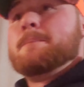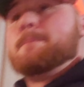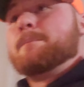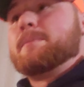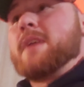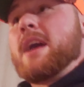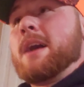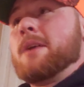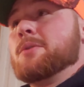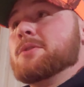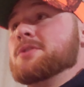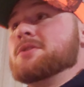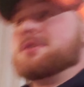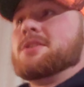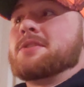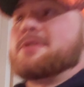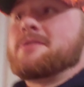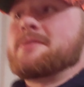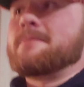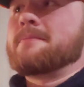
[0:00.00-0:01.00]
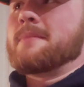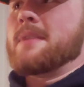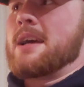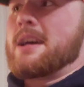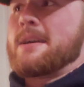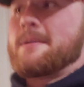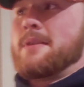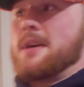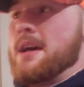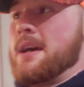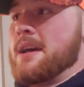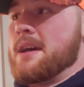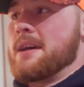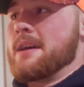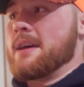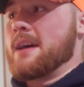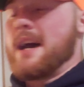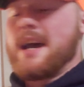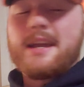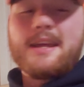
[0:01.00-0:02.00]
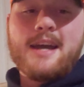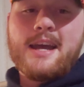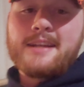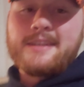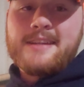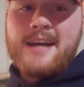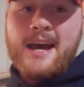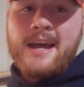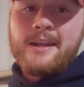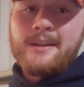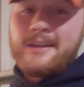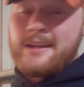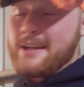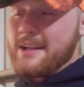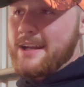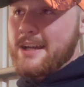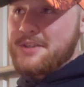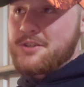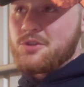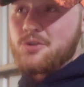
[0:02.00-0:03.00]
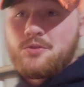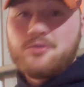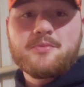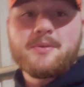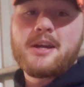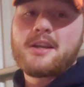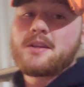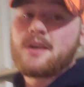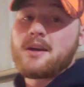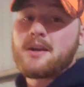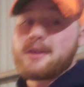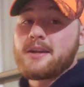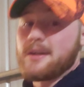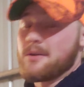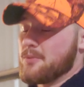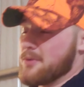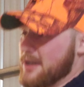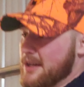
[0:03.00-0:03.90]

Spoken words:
I was just, I dial in and I choose my target when